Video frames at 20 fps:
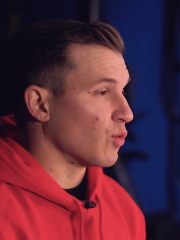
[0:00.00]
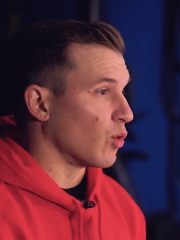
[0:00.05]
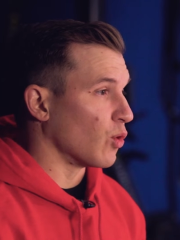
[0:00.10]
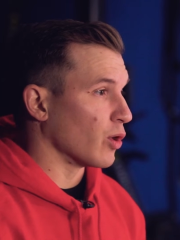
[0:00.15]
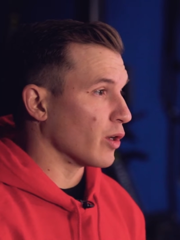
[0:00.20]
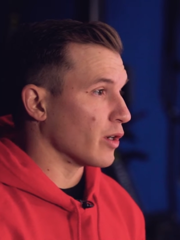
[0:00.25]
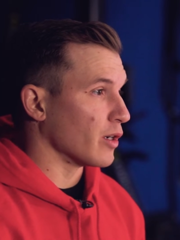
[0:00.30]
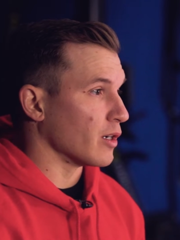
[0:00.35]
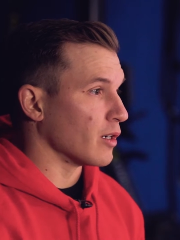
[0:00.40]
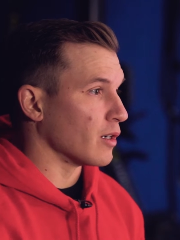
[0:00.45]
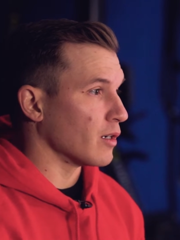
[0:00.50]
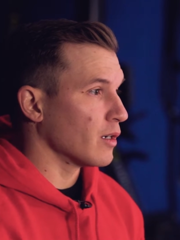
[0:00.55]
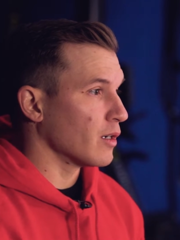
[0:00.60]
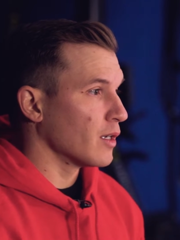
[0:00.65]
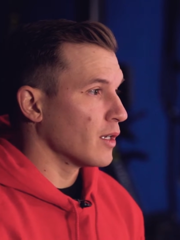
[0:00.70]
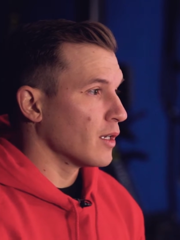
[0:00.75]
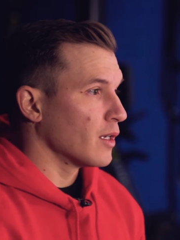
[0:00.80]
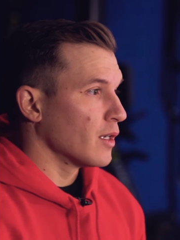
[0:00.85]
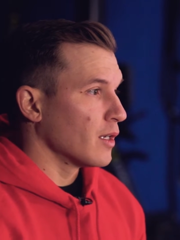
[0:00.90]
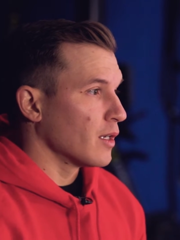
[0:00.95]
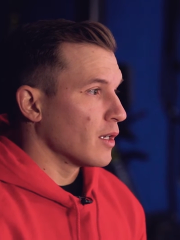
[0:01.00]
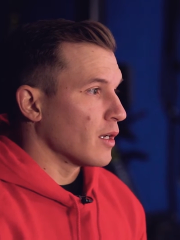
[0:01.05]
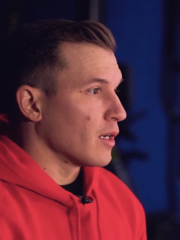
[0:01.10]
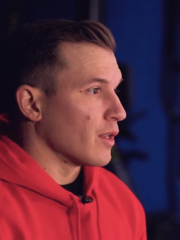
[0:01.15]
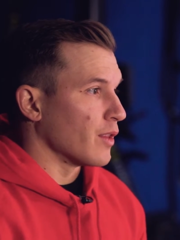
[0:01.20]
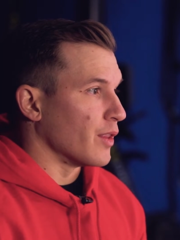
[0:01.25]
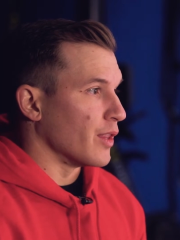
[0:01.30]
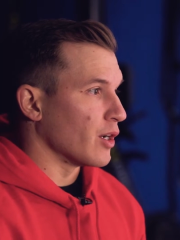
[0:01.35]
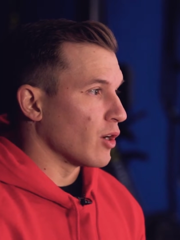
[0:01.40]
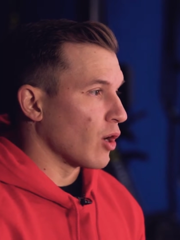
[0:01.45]
Warrior,
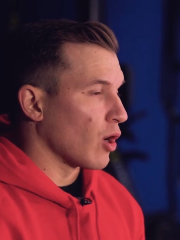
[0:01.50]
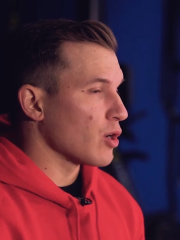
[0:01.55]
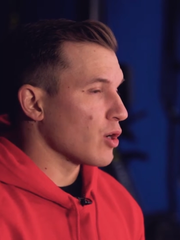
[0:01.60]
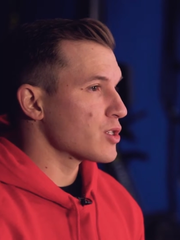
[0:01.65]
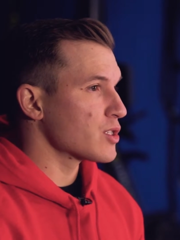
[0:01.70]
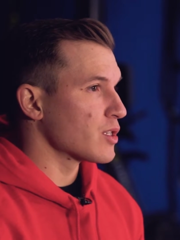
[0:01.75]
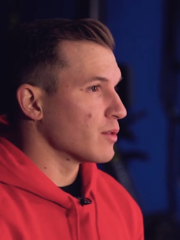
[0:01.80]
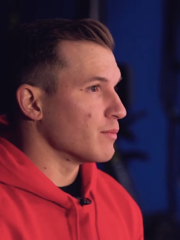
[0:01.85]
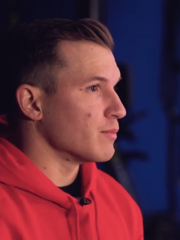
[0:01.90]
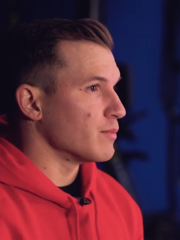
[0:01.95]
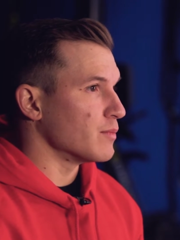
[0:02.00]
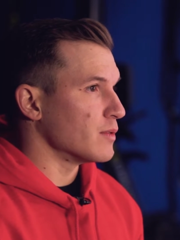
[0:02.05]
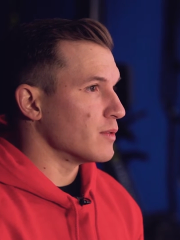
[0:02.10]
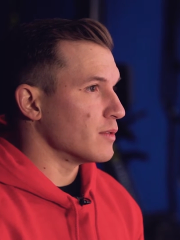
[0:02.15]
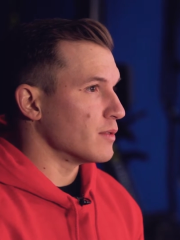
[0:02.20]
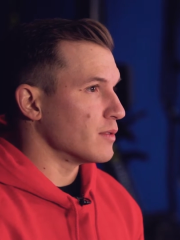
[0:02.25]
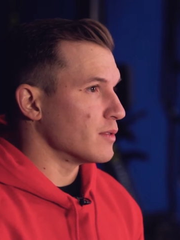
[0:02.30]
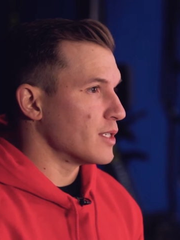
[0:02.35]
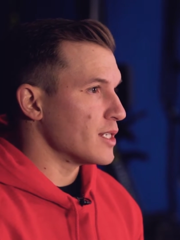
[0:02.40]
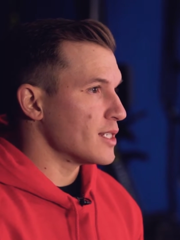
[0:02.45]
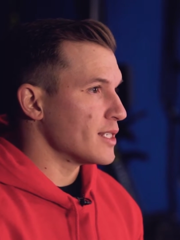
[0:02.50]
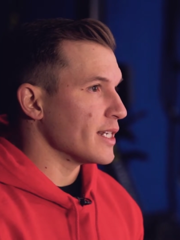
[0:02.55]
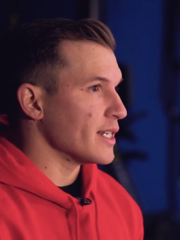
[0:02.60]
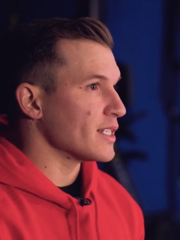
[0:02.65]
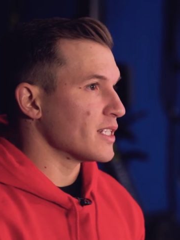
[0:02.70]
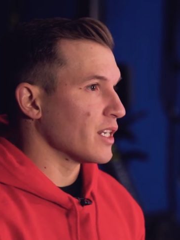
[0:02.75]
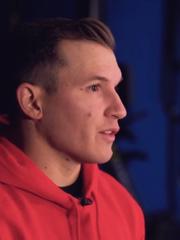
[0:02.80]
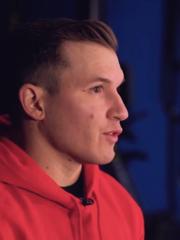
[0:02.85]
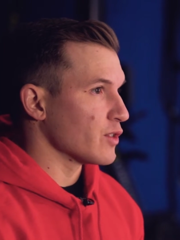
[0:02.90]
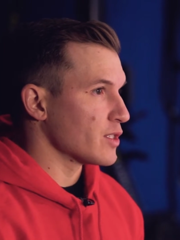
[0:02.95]
there are some
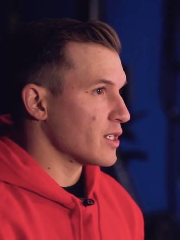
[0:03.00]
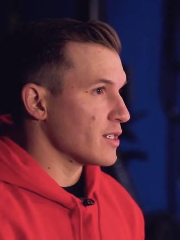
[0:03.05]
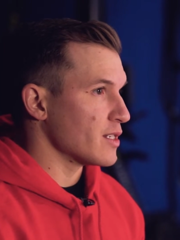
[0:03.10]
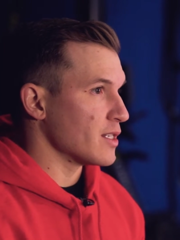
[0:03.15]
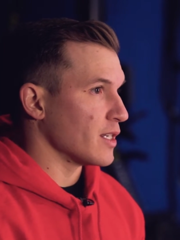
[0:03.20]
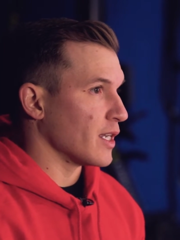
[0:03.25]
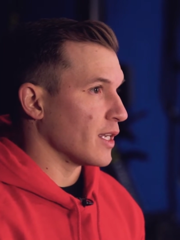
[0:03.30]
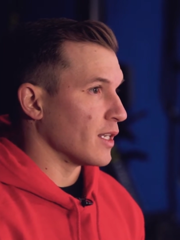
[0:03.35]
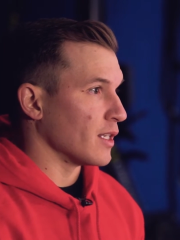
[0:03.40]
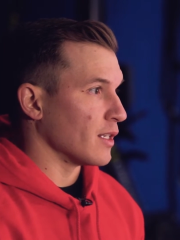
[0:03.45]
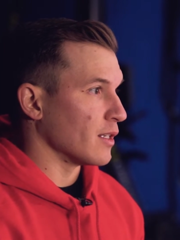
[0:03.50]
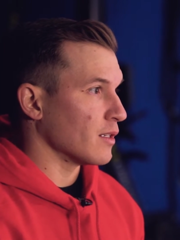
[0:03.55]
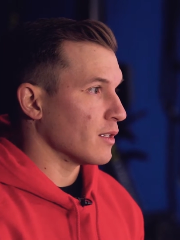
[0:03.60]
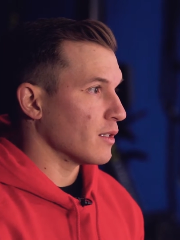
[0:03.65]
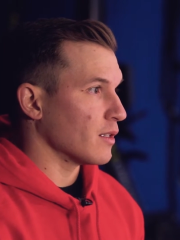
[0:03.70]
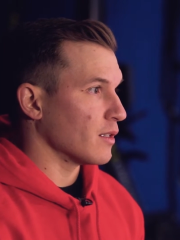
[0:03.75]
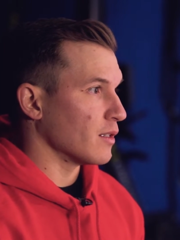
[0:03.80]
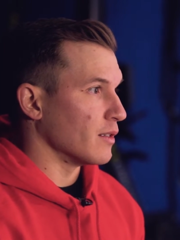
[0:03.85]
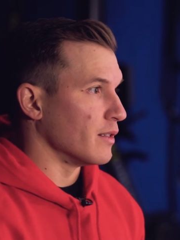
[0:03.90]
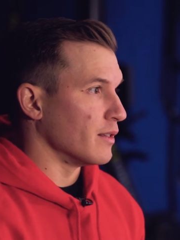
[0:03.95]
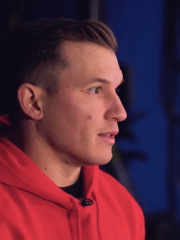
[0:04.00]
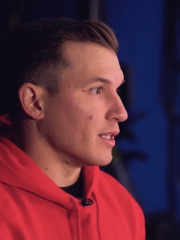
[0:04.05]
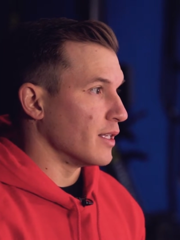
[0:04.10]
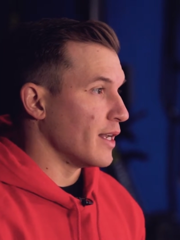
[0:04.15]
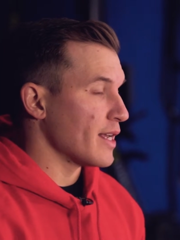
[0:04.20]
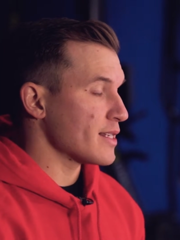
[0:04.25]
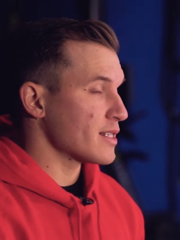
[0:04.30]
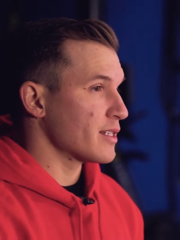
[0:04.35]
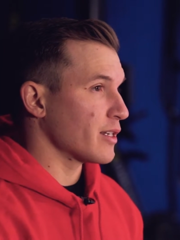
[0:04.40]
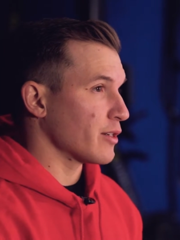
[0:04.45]
distinct differences in the
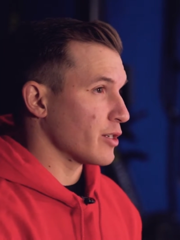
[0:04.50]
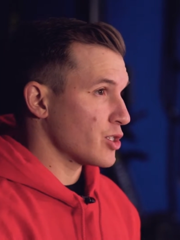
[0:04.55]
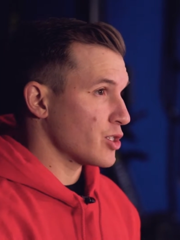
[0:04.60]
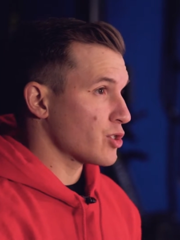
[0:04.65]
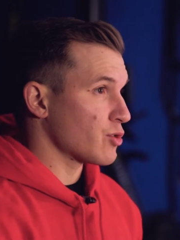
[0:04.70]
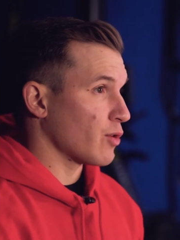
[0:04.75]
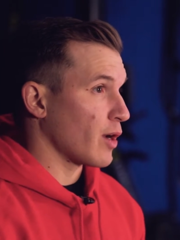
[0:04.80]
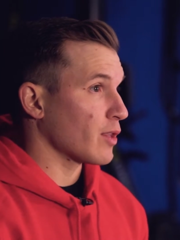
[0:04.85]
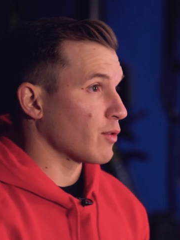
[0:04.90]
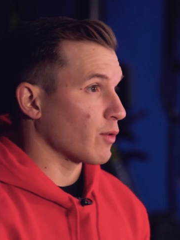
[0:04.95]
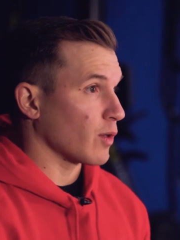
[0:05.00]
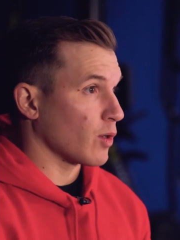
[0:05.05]
necessary strength